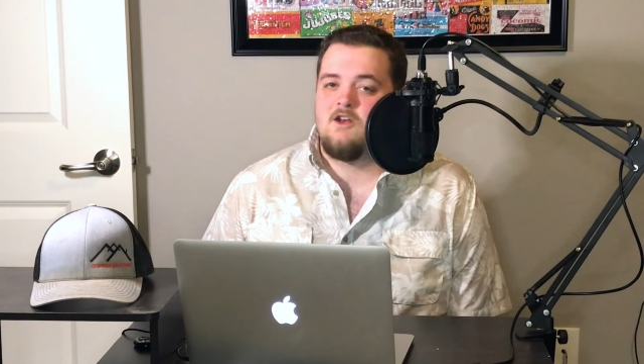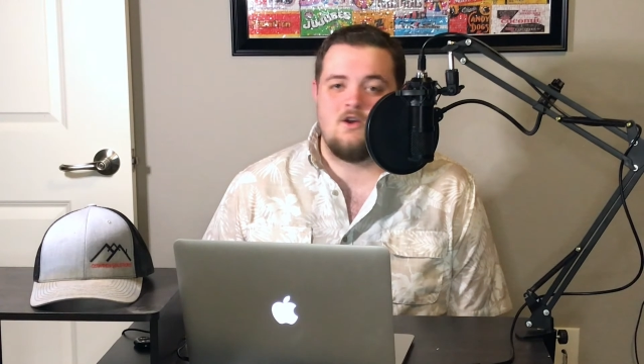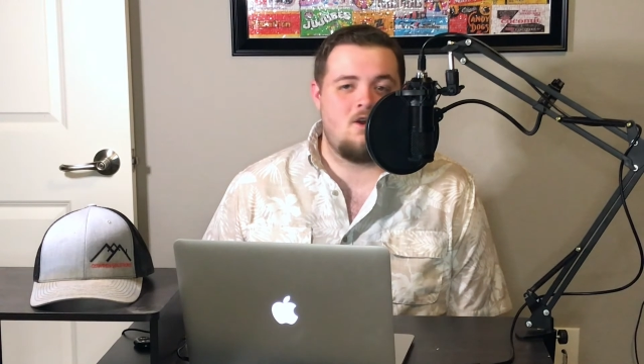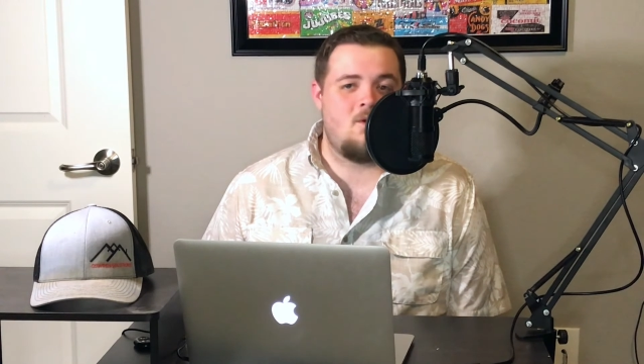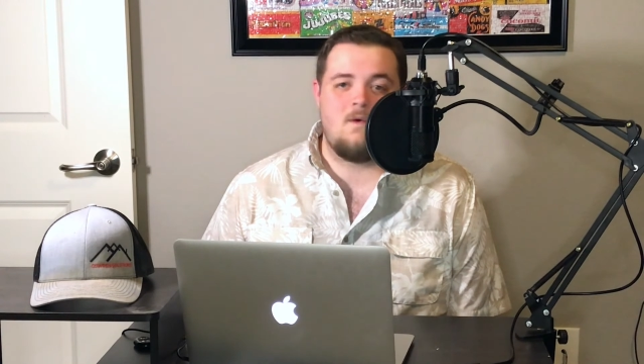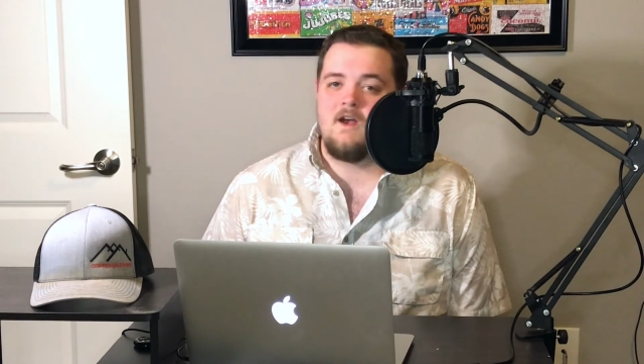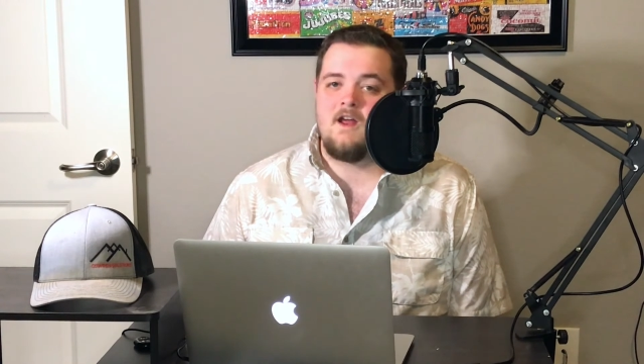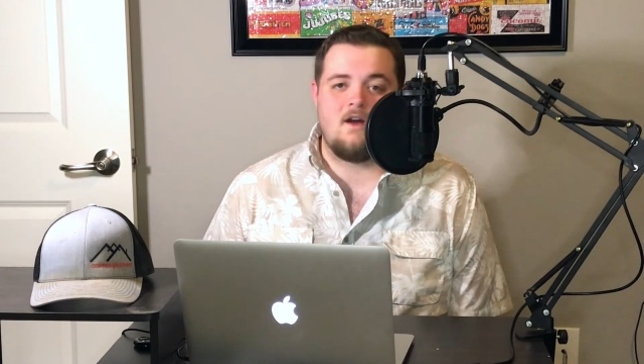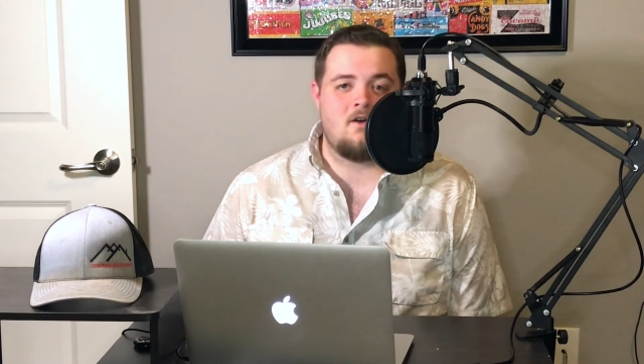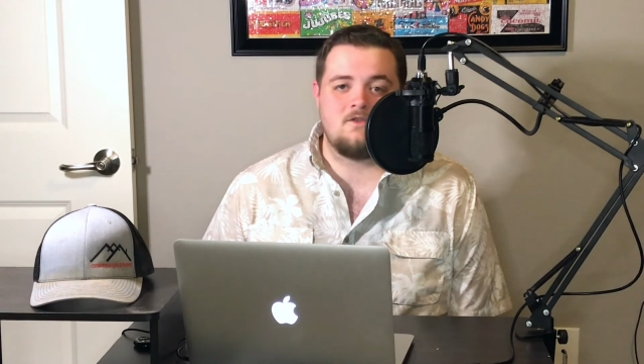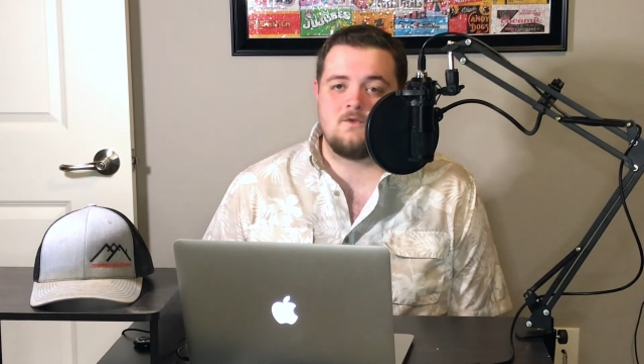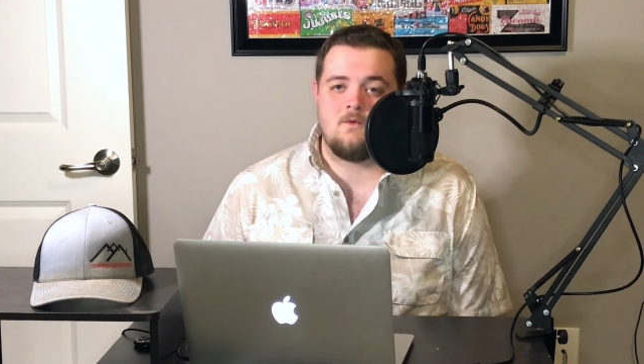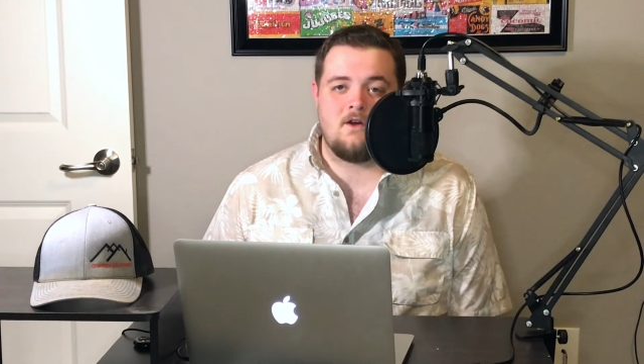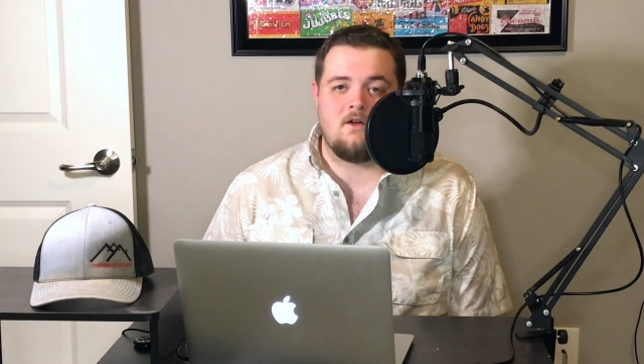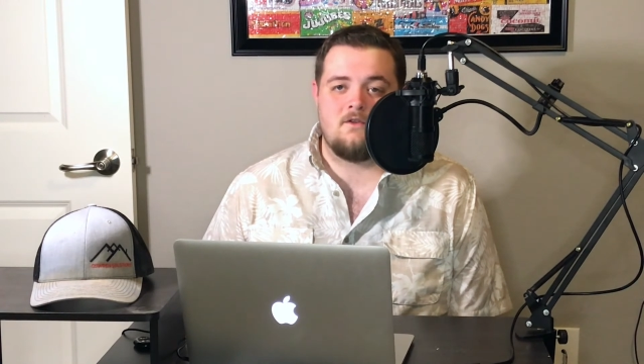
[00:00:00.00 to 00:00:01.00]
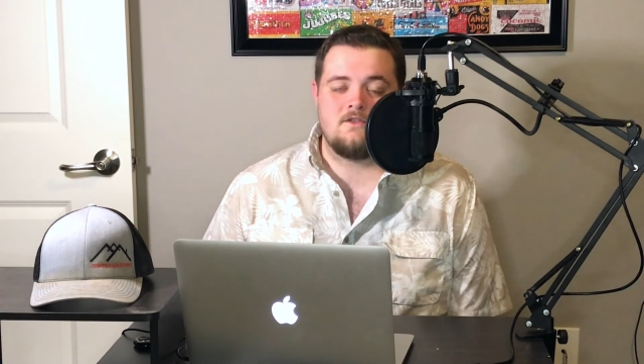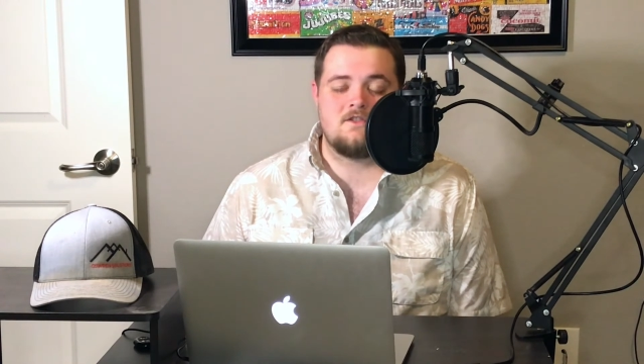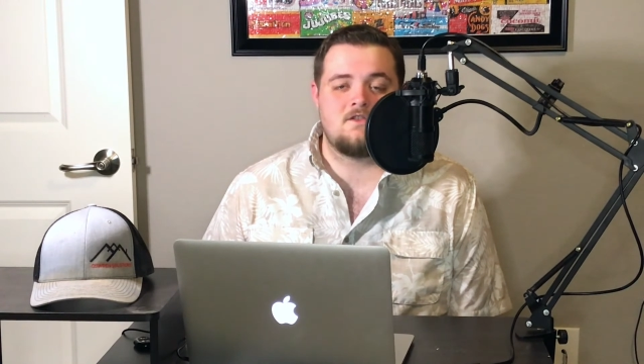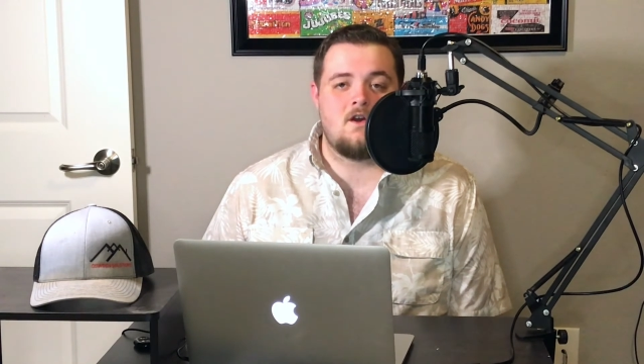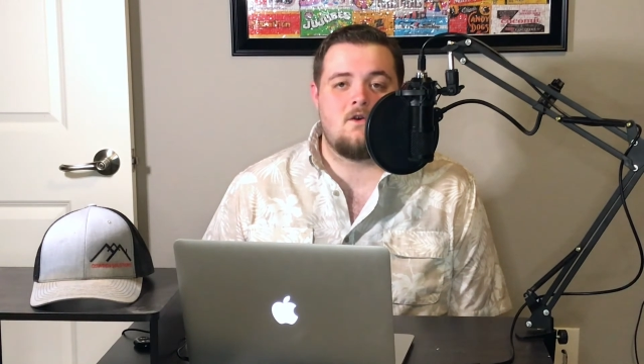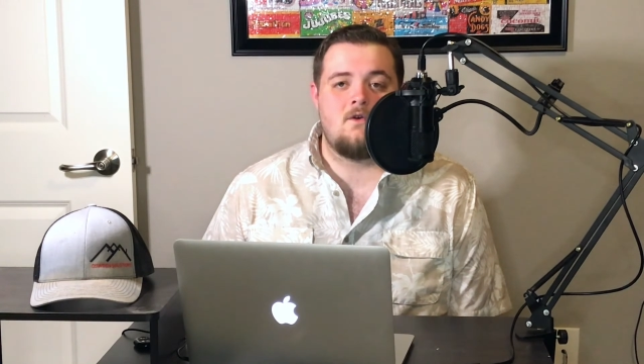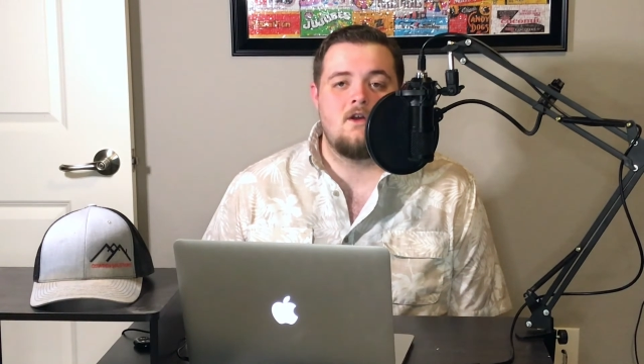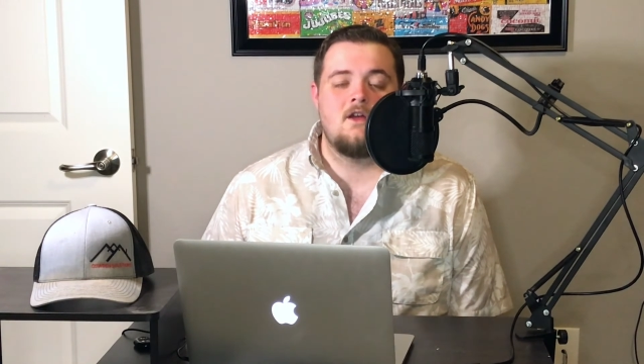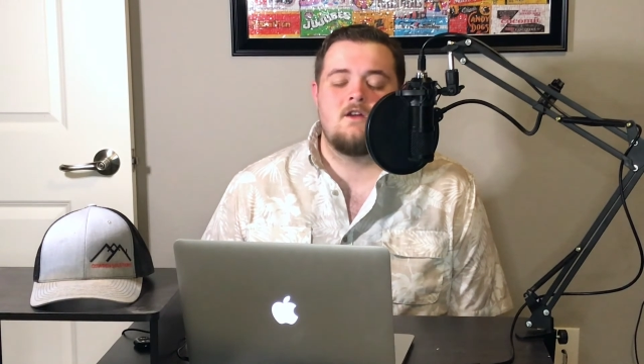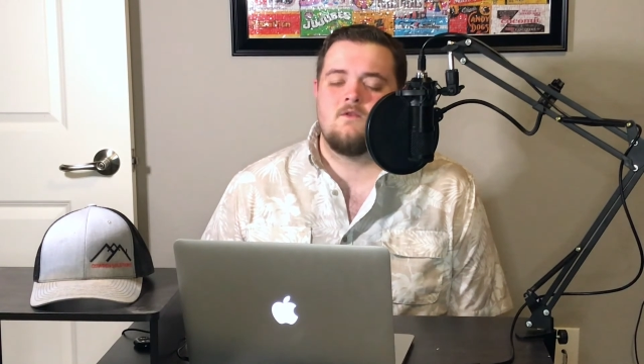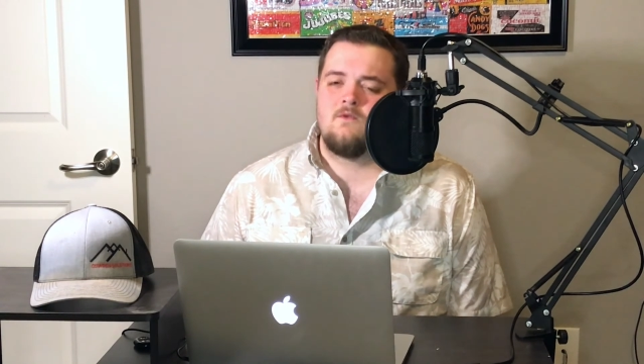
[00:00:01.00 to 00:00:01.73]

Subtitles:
No one else will. So